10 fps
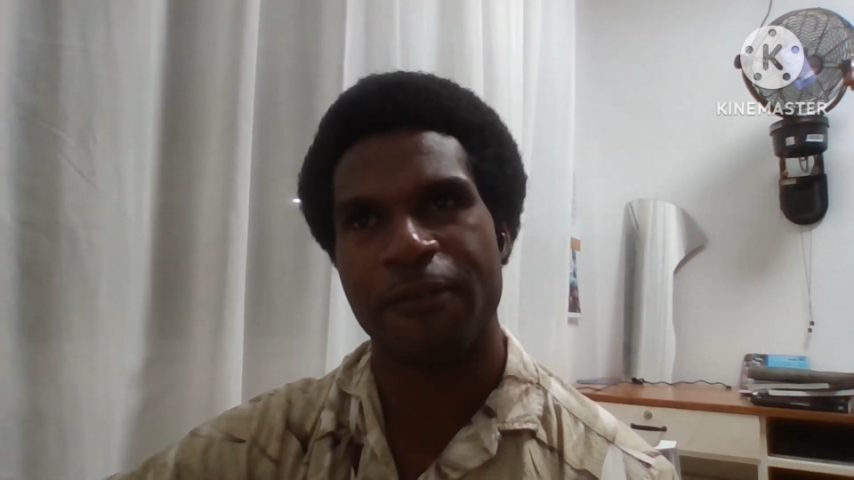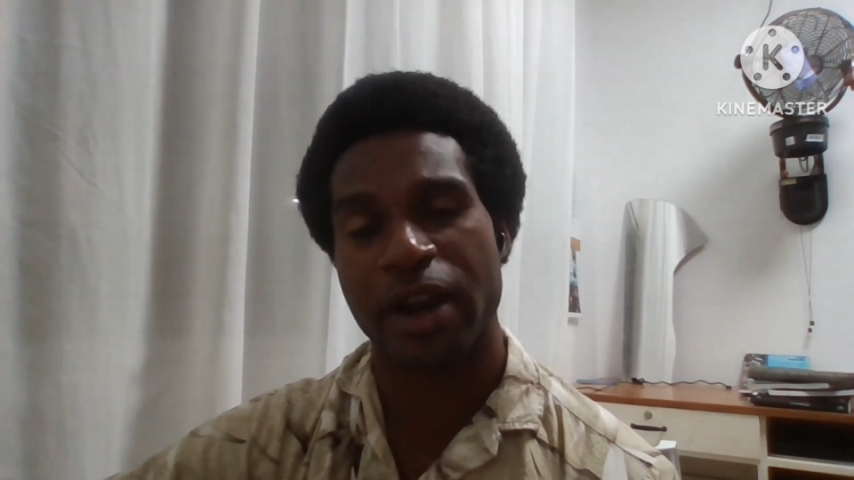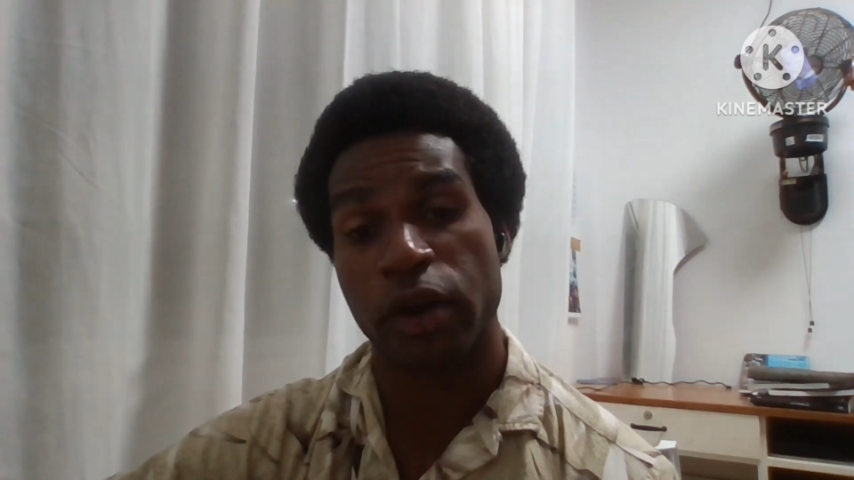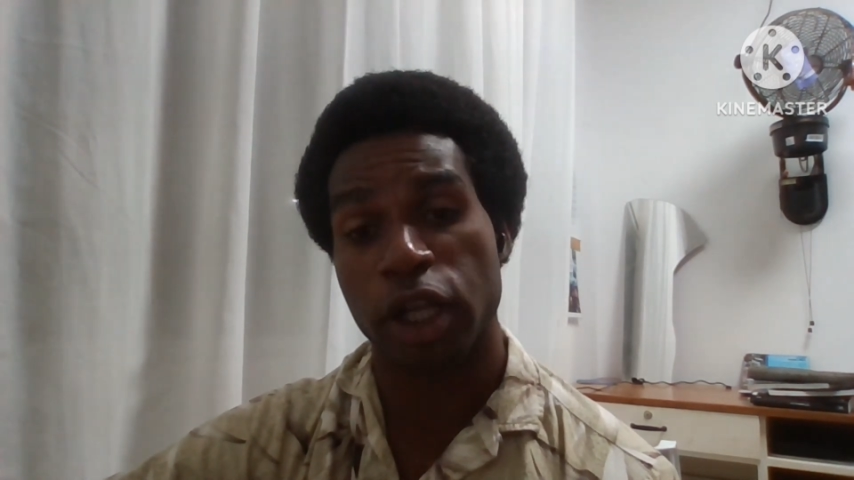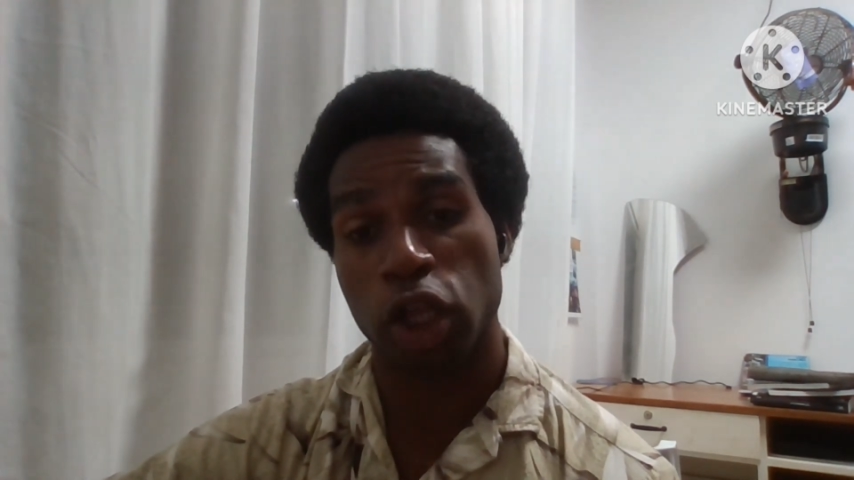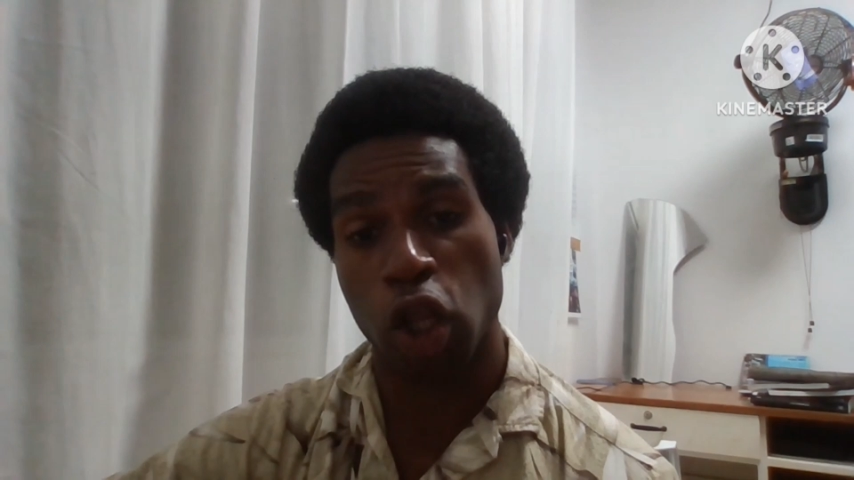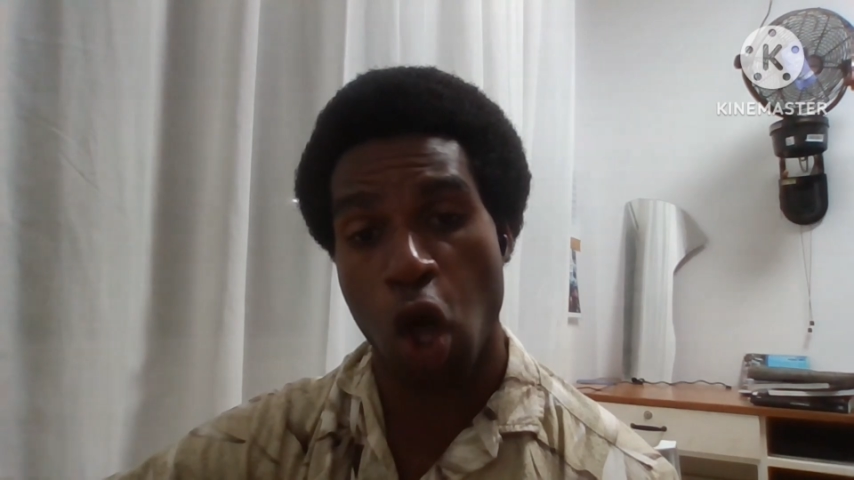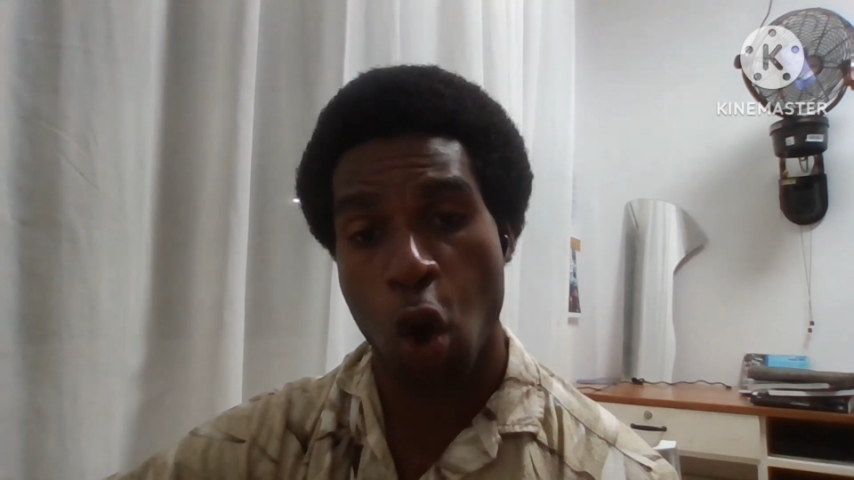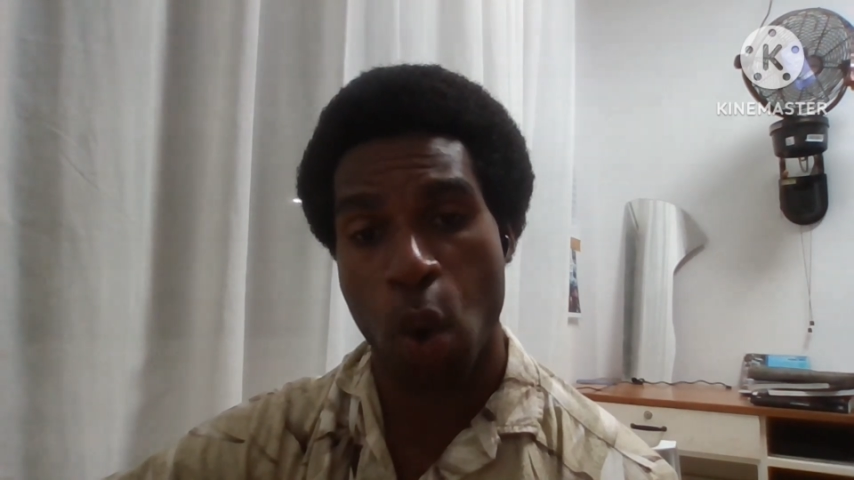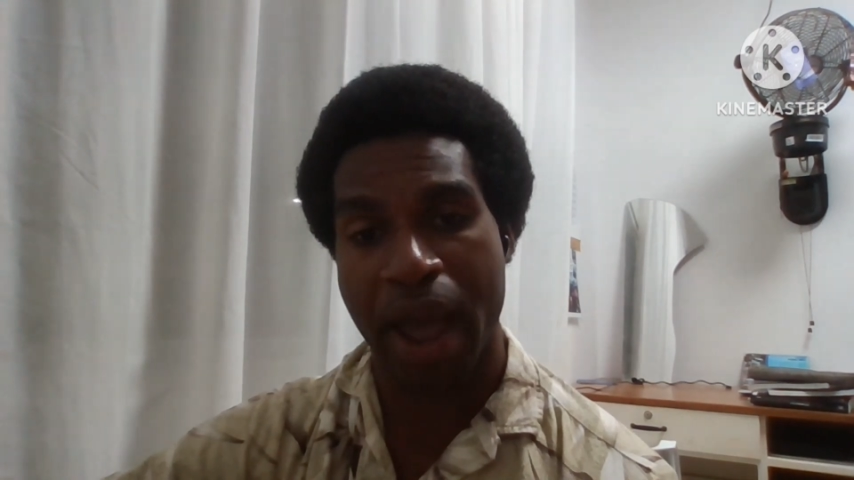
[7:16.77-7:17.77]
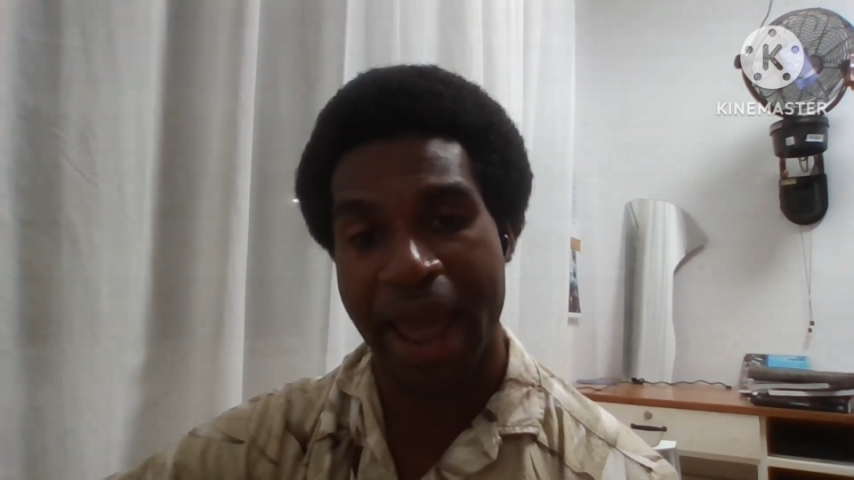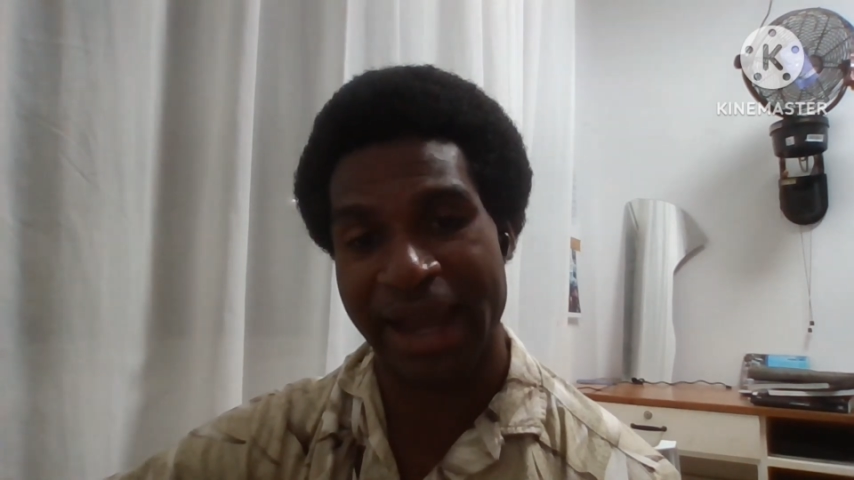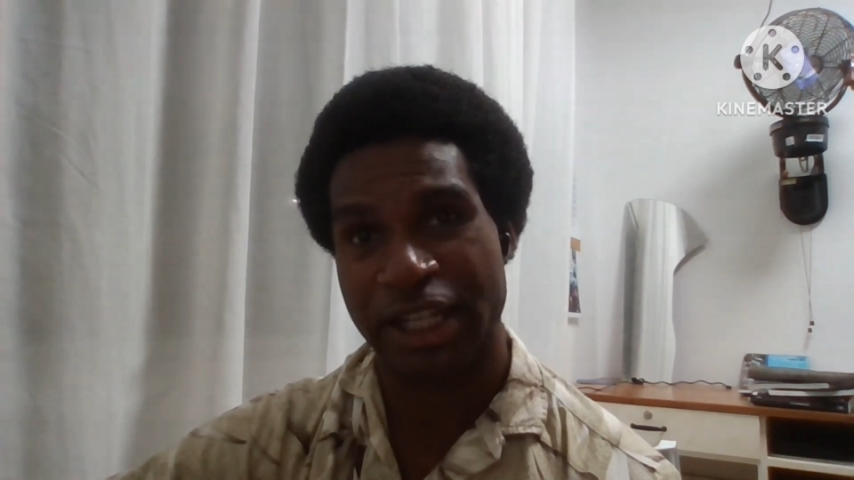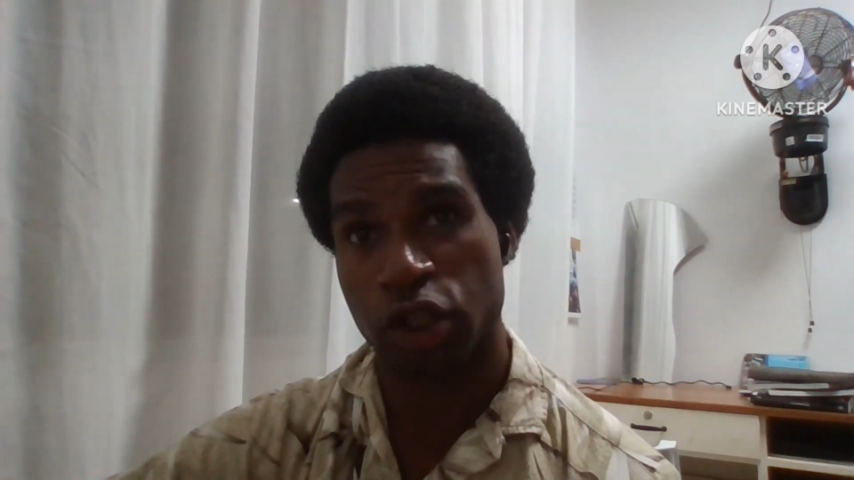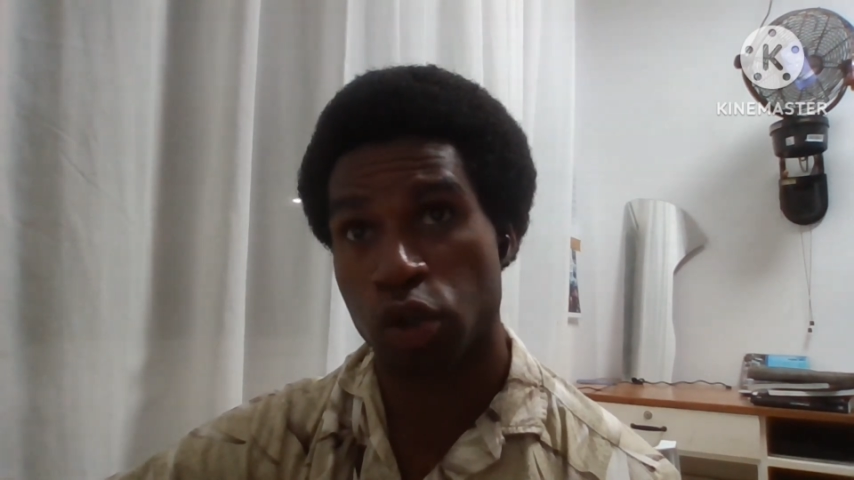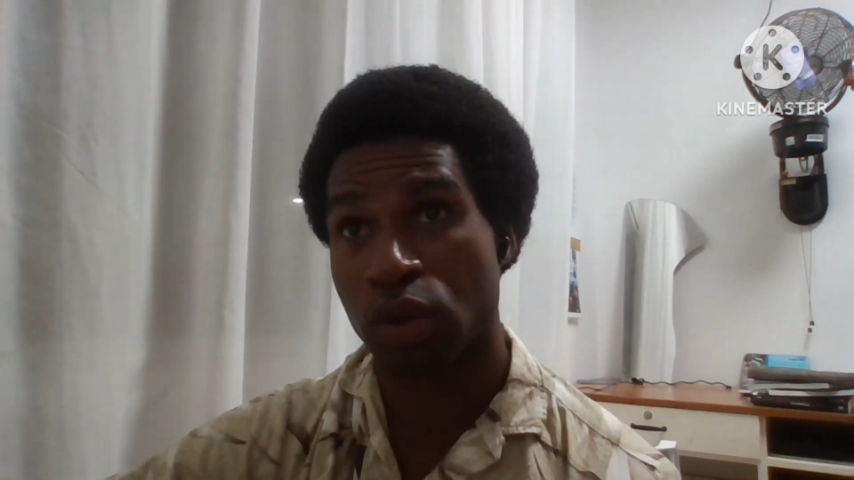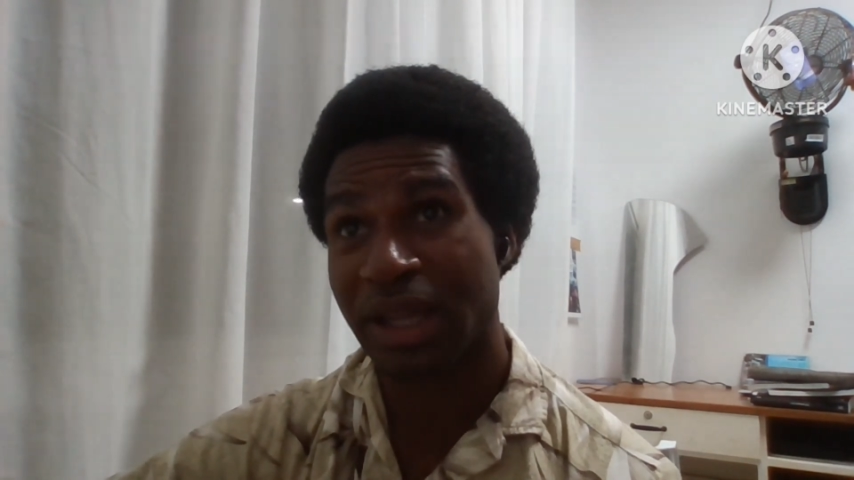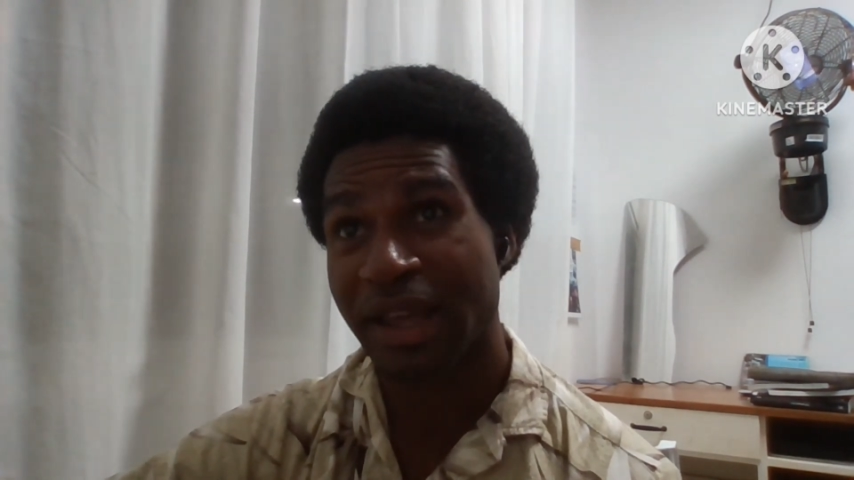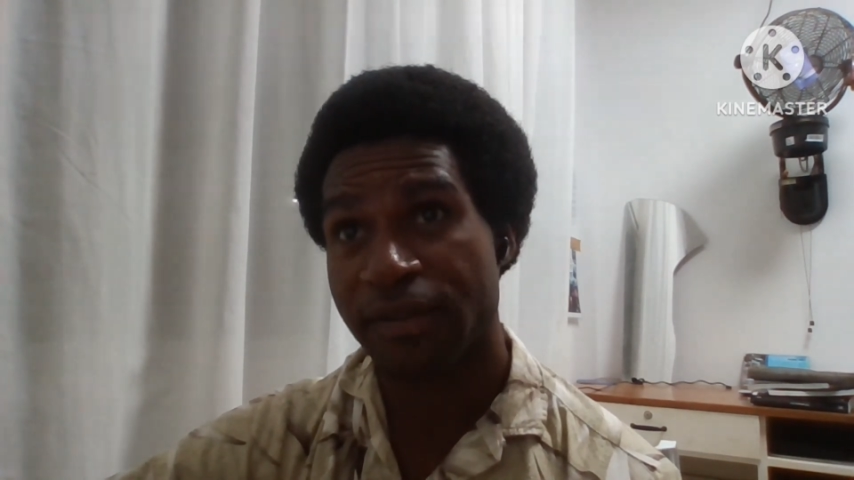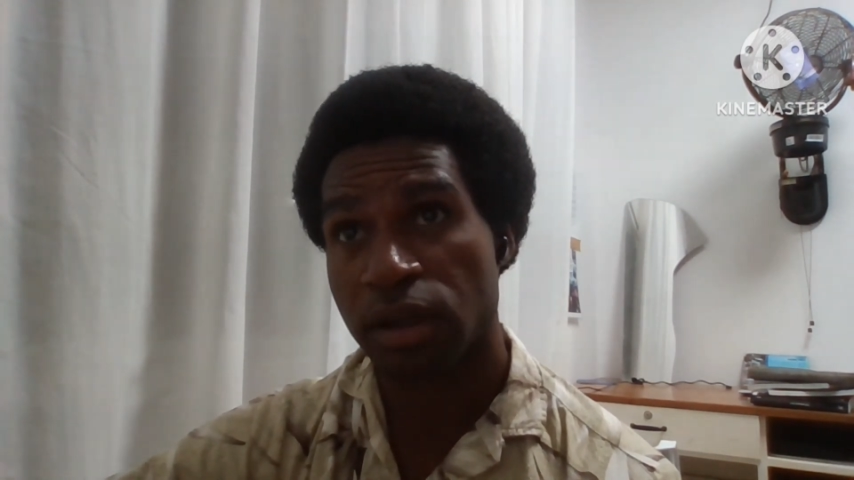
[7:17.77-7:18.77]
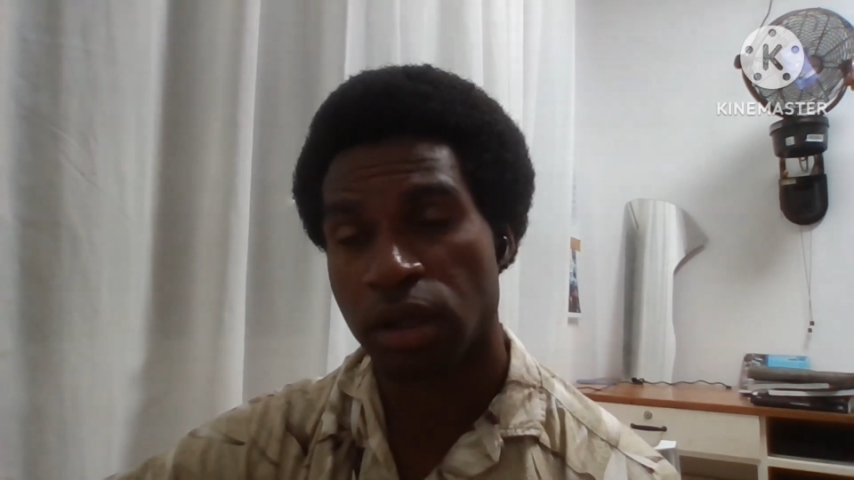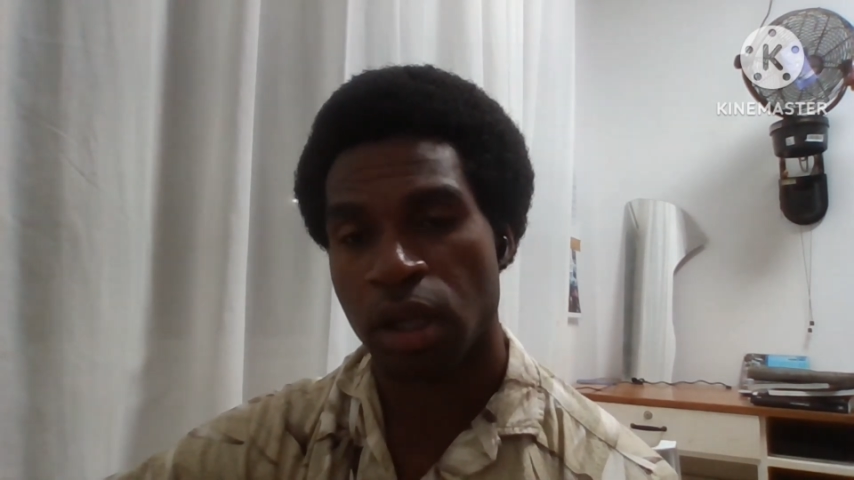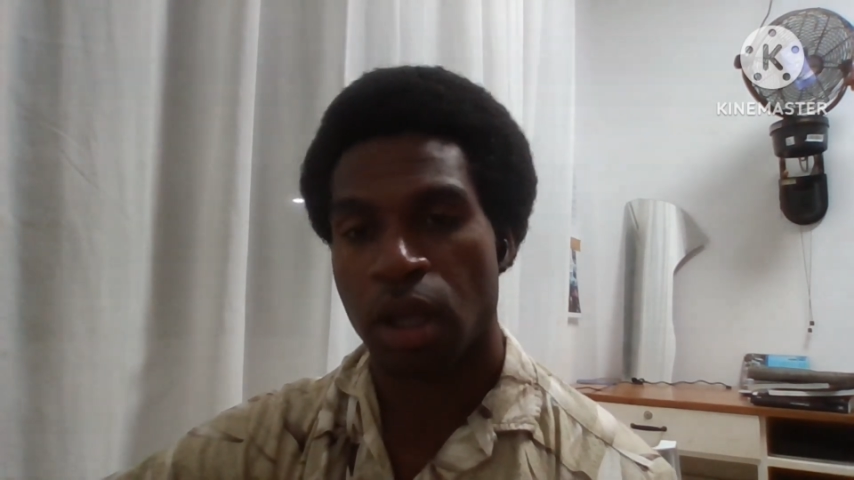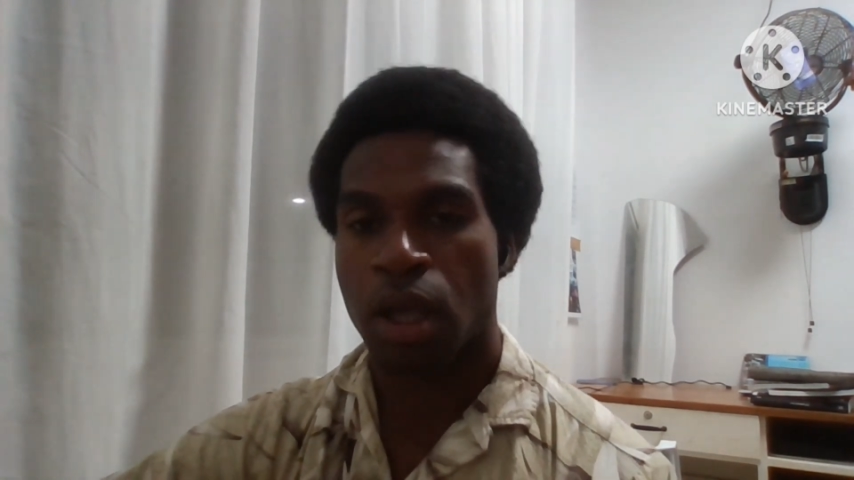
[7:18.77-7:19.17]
very low A2 level,